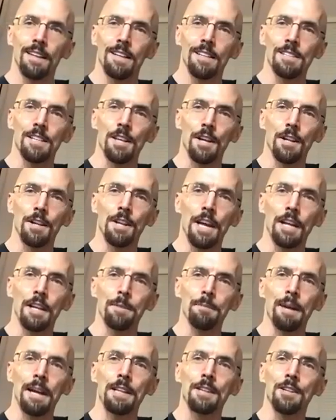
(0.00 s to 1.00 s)
so that they
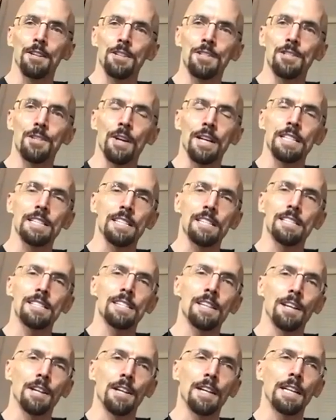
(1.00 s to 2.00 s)
could make those choices,
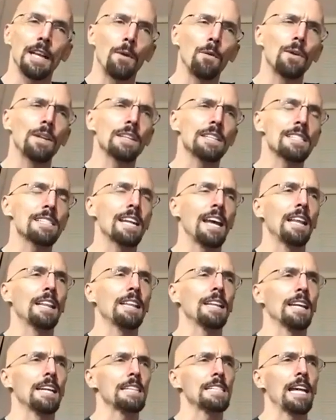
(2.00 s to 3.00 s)
so that they wouldn't say
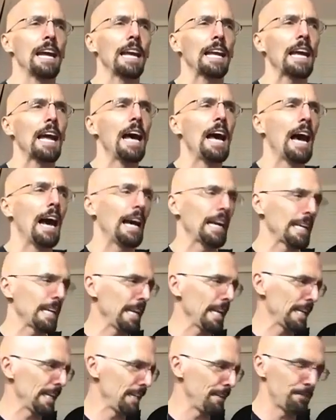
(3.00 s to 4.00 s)
things like, I
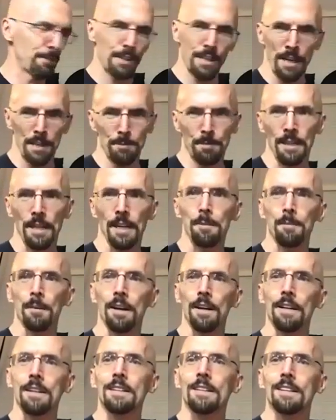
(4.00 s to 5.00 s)
can't live without peanut
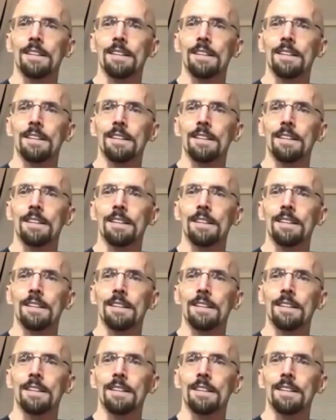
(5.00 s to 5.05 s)
butter.